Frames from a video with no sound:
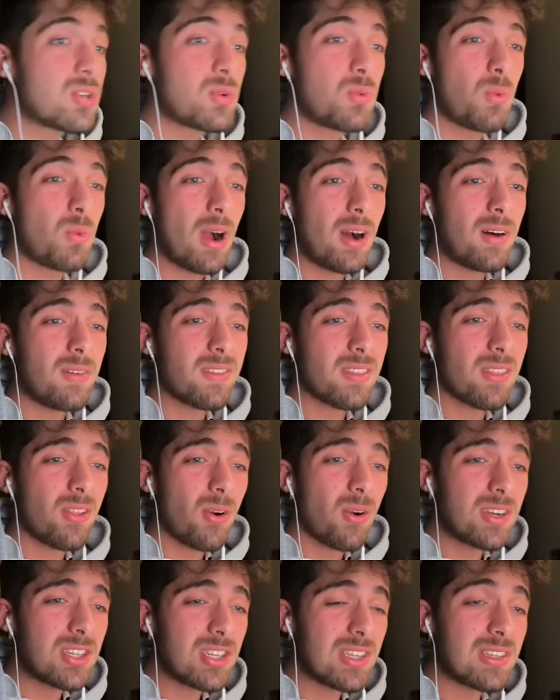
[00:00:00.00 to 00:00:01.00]
12th
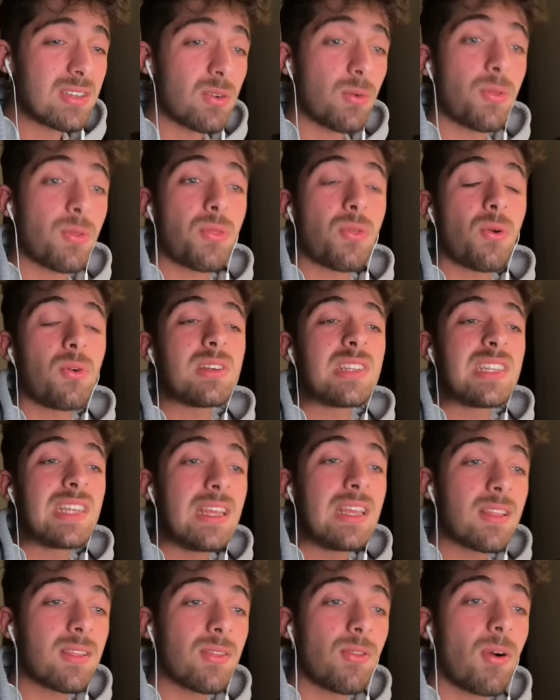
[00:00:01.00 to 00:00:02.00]
largest or
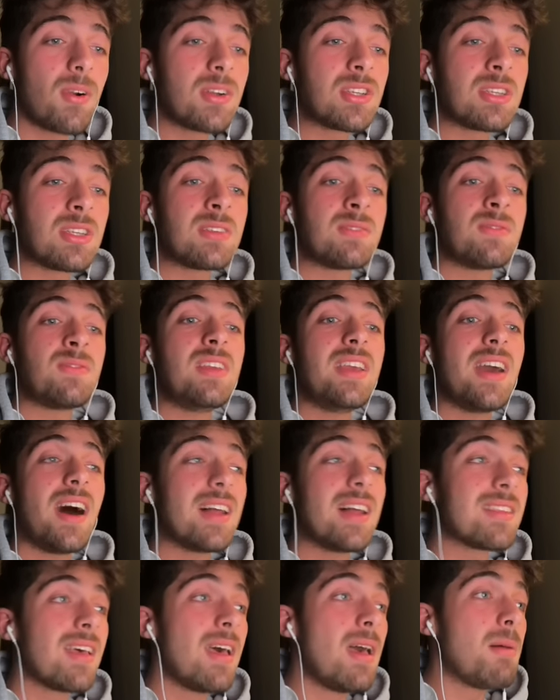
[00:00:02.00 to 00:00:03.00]
13th largest
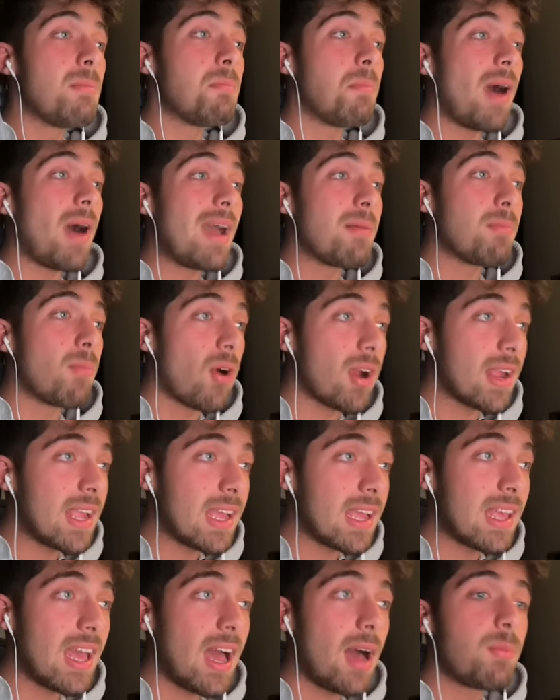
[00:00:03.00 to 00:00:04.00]
fiat by
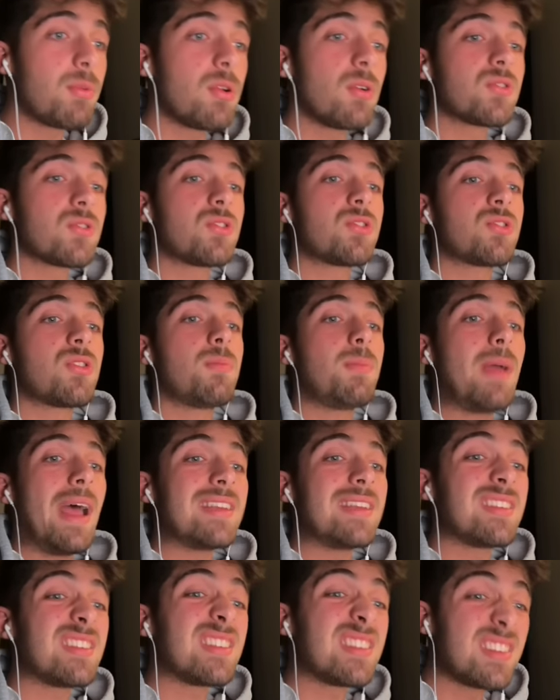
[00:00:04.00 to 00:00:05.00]
market cap. We also
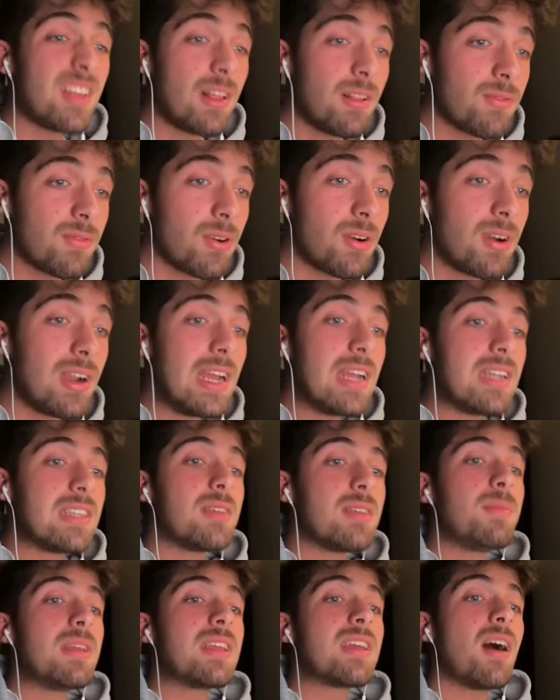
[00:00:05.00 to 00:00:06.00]
surpassed silver
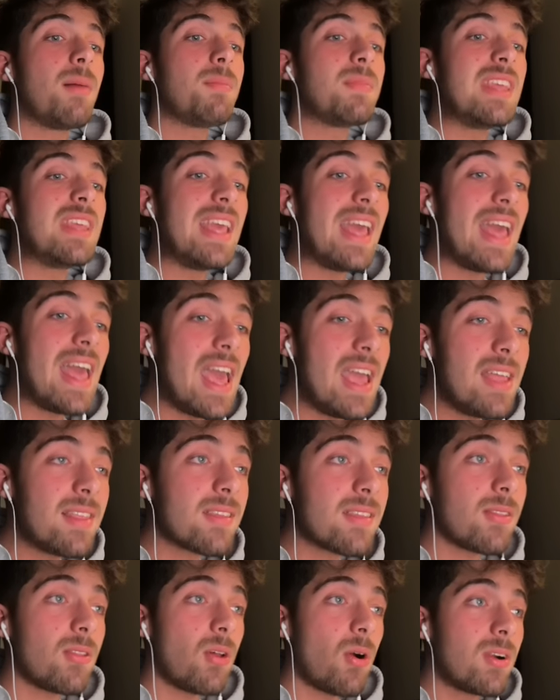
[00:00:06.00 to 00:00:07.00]
to become the 8th
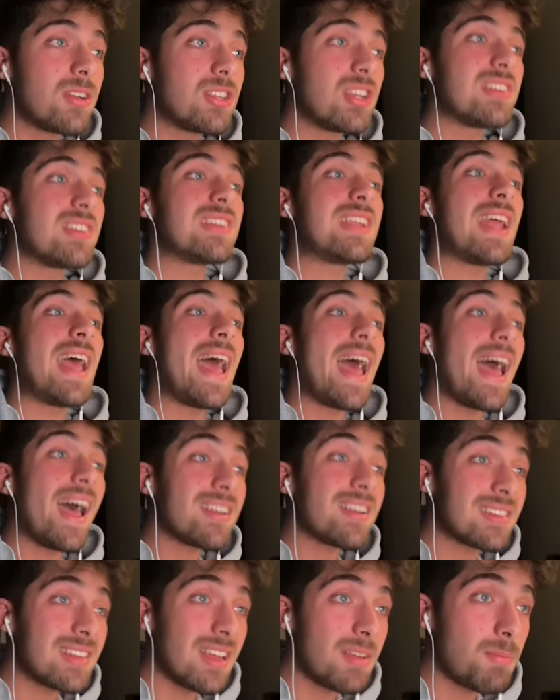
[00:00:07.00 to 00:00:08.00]
largest
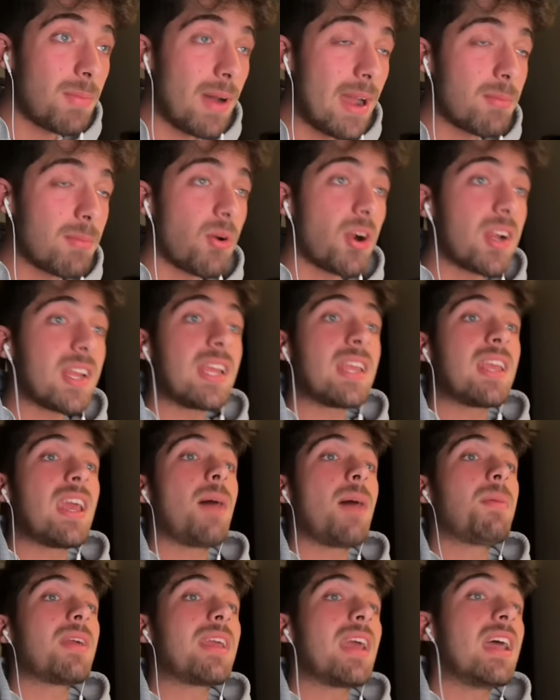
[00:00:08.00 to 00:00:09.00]
asset by market
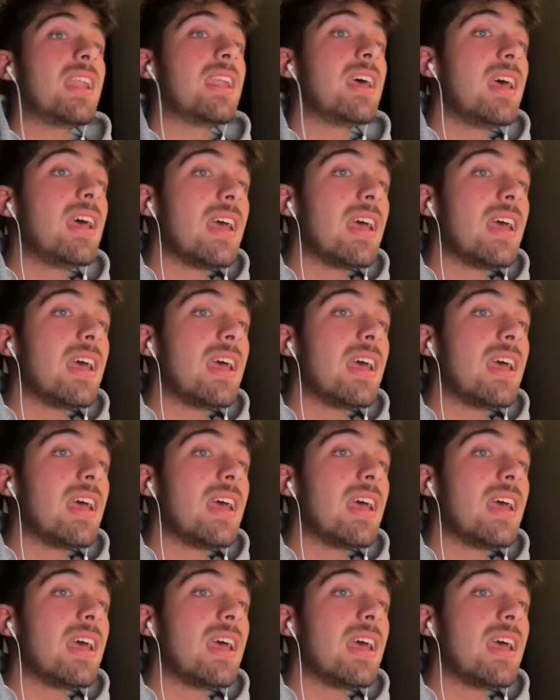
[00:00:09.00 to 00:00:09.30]
cap. Again,